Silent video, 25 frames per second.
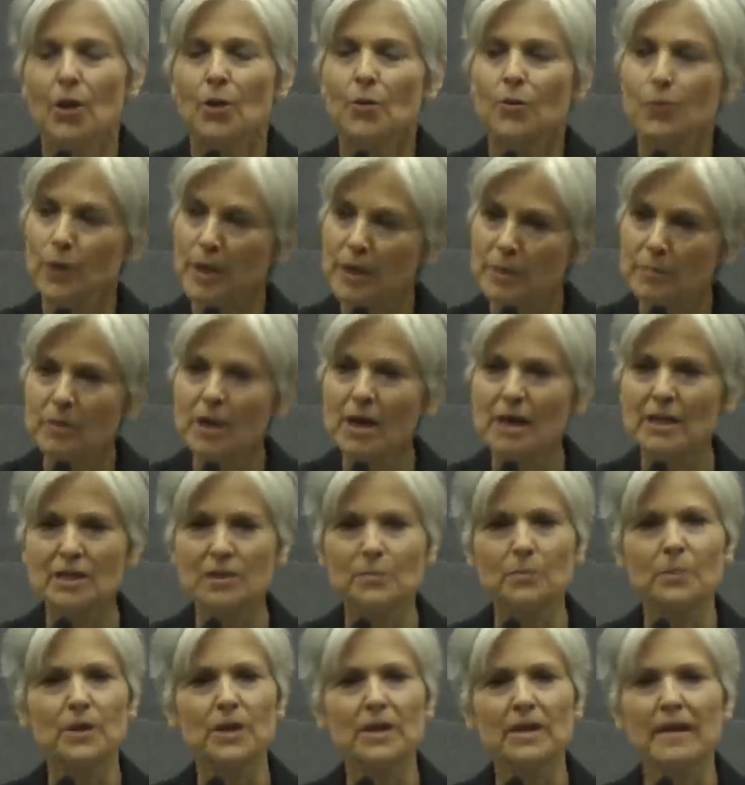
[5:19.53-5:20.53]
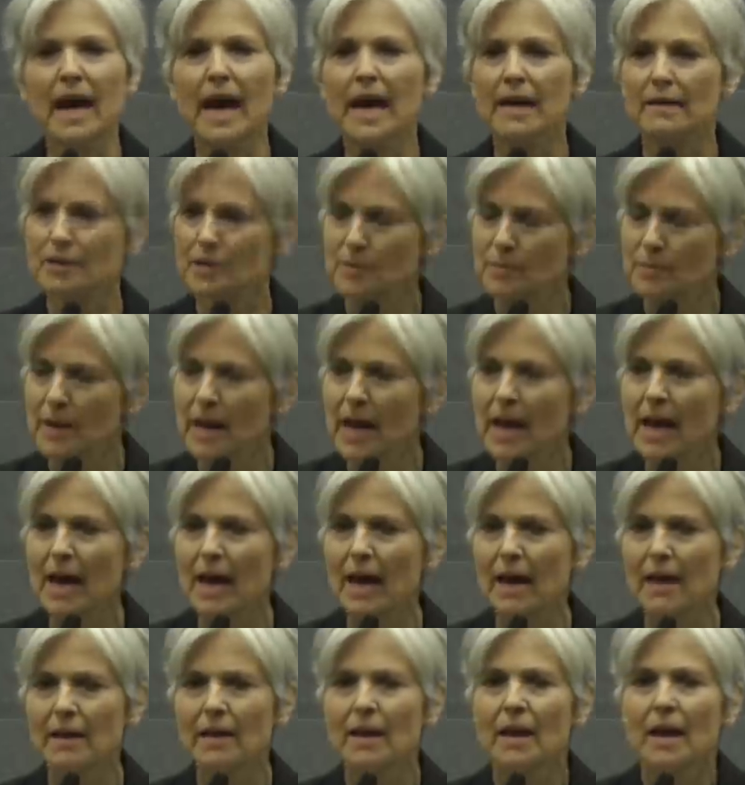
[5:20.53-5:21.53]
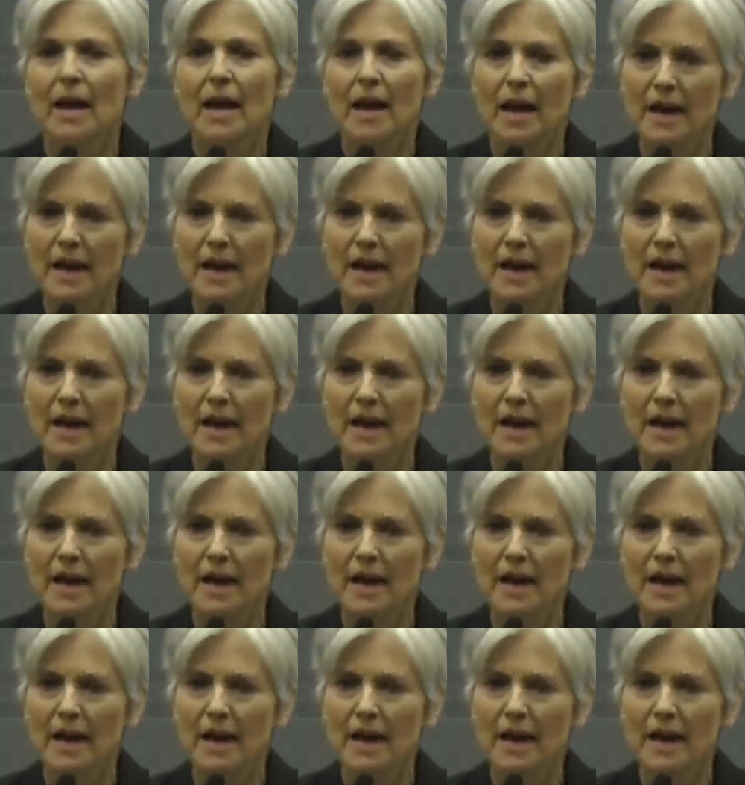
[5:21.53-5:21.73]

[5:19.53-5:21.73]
We must be that demand,